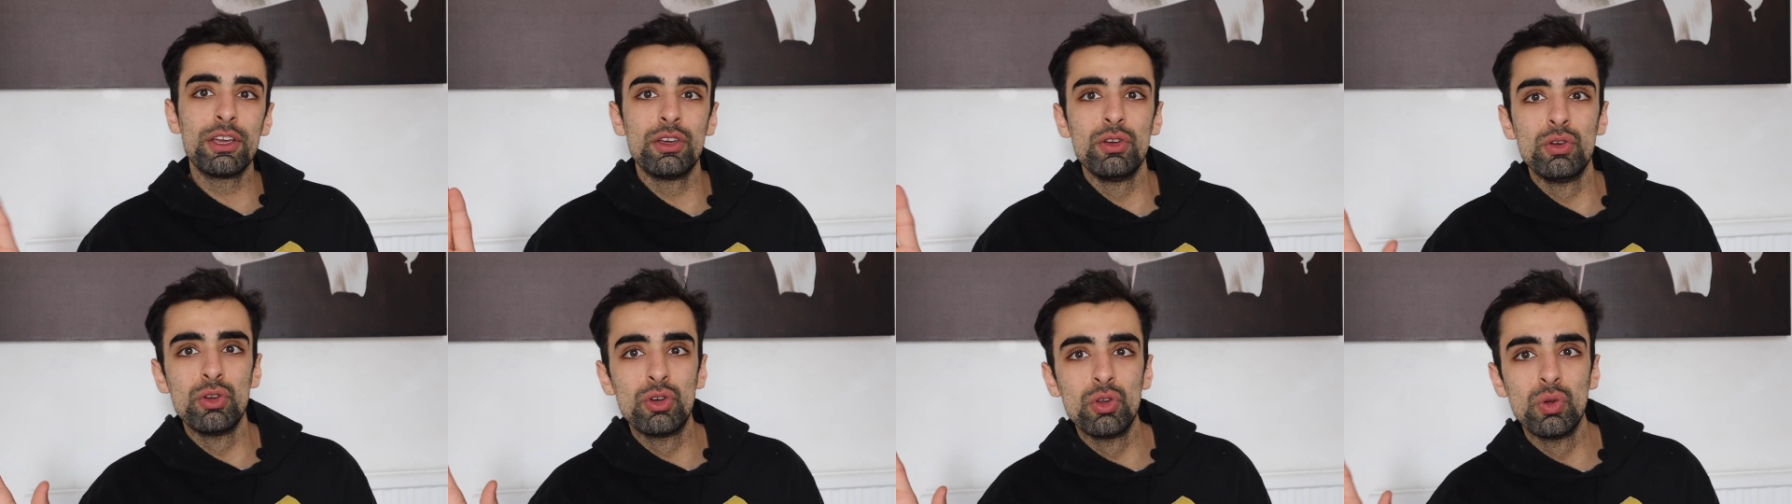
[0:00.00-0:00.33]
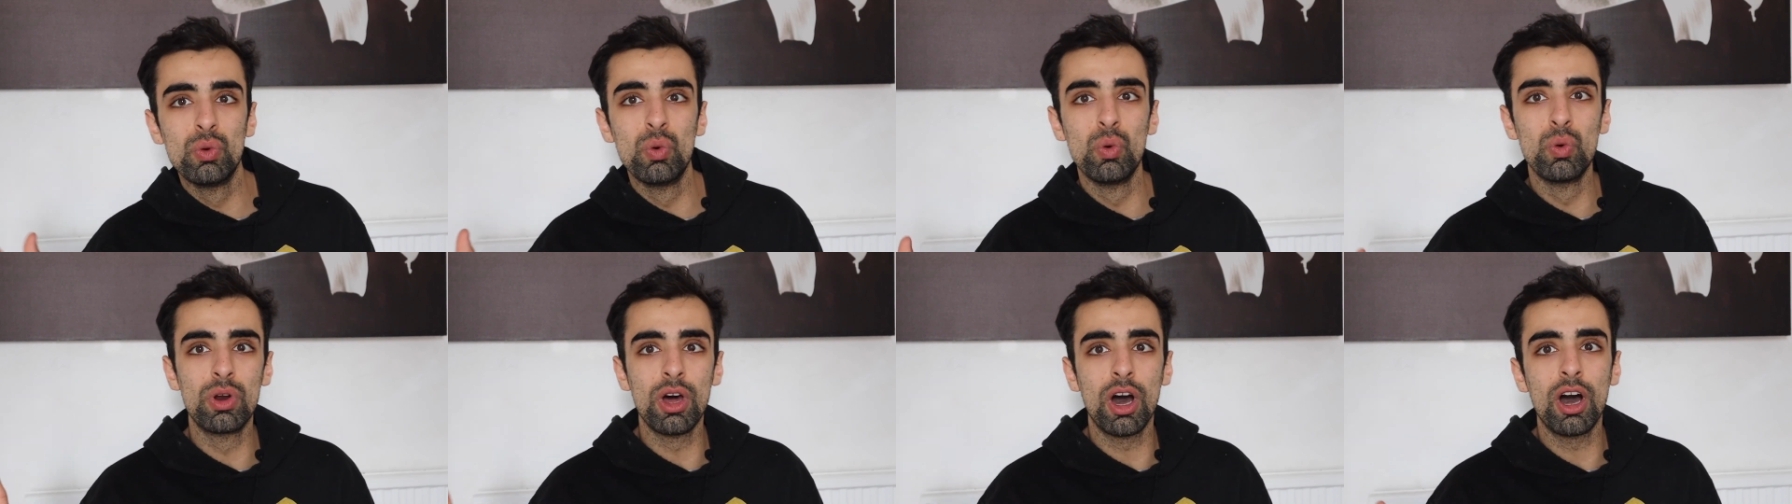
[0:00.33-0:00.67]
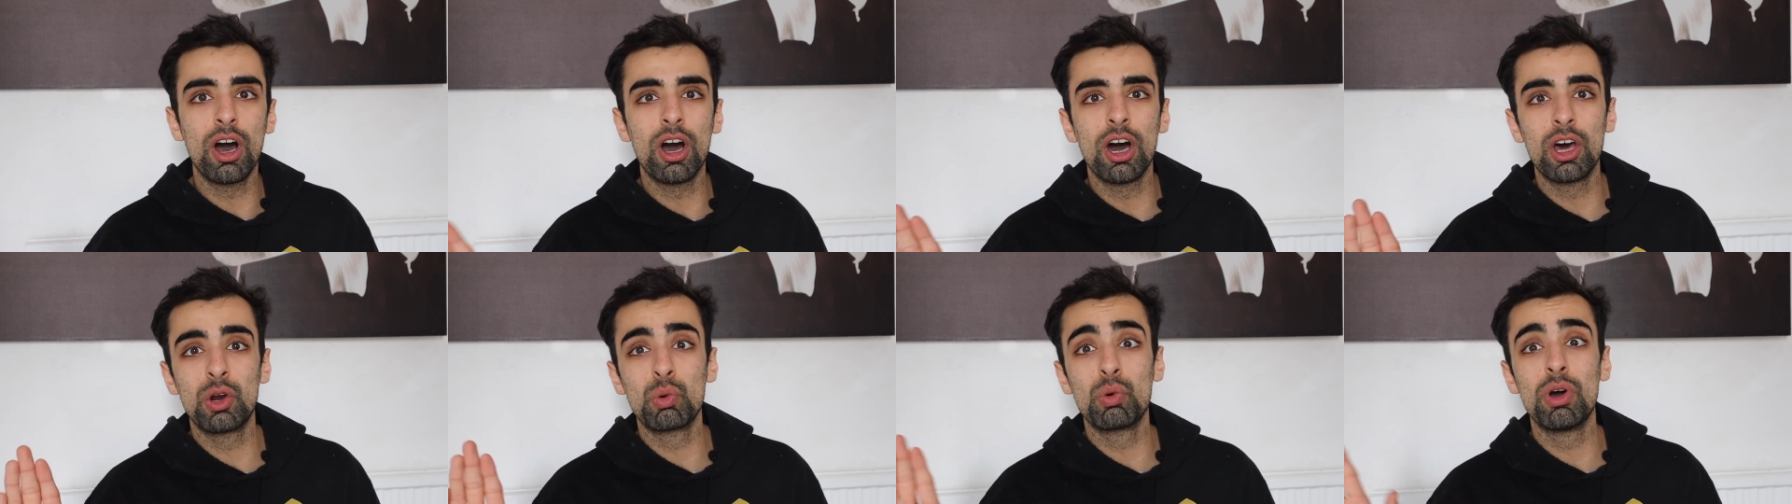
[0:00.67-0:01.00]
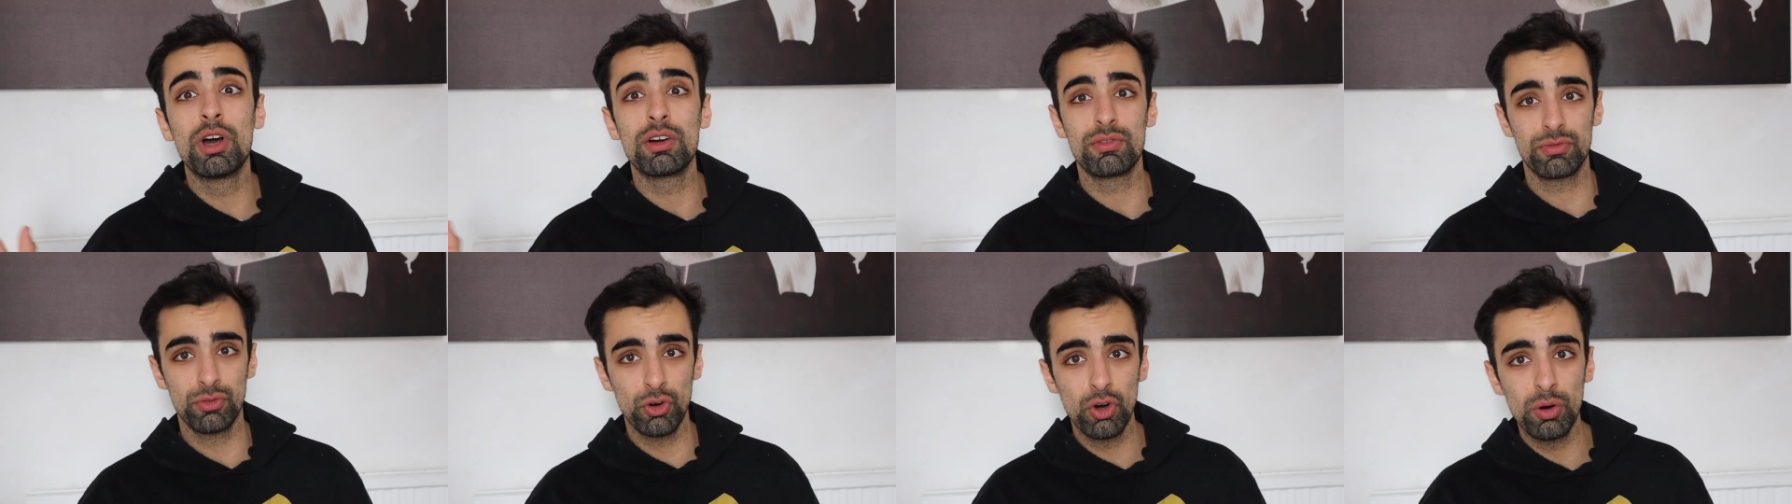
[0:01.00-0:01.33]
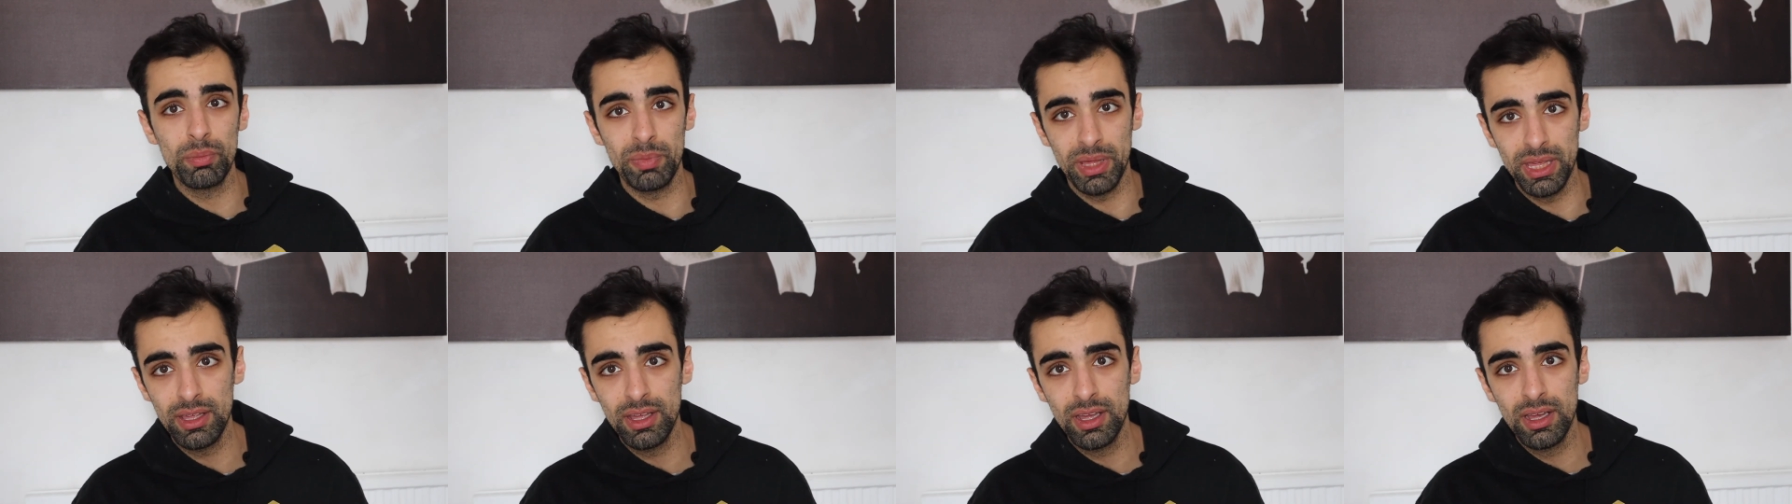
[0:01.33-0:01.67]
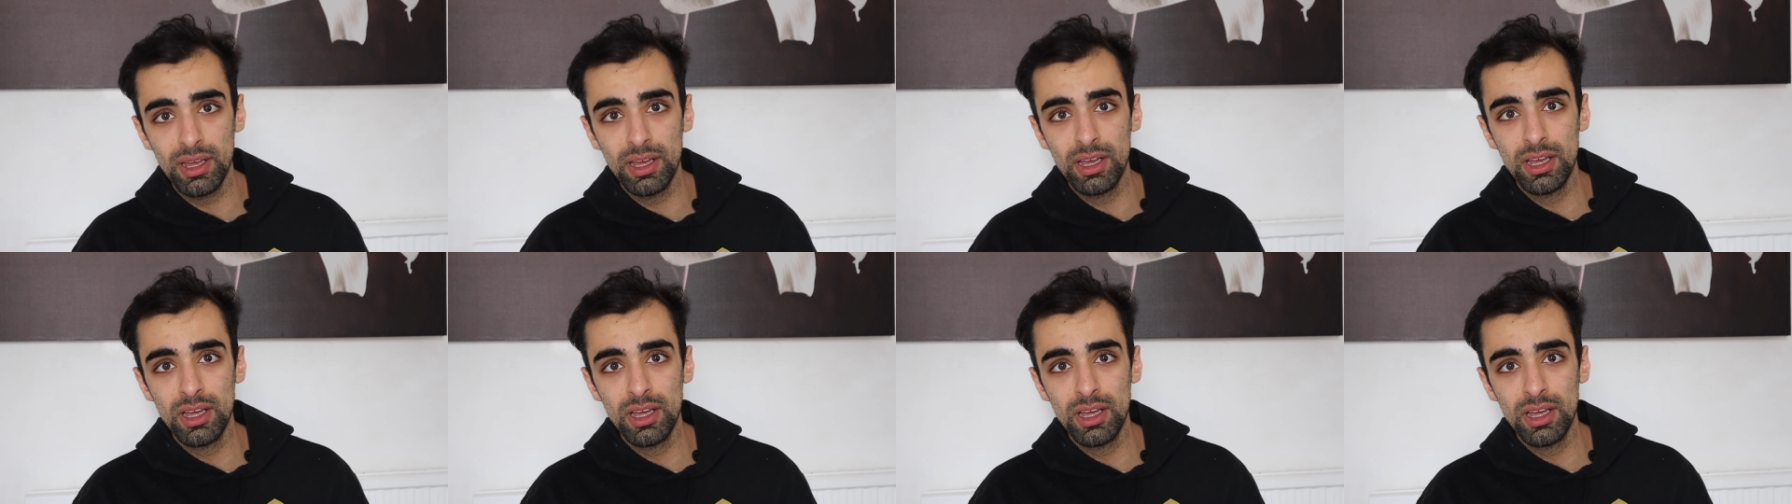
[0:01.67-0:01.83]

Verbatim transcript: you do all the hard work for me.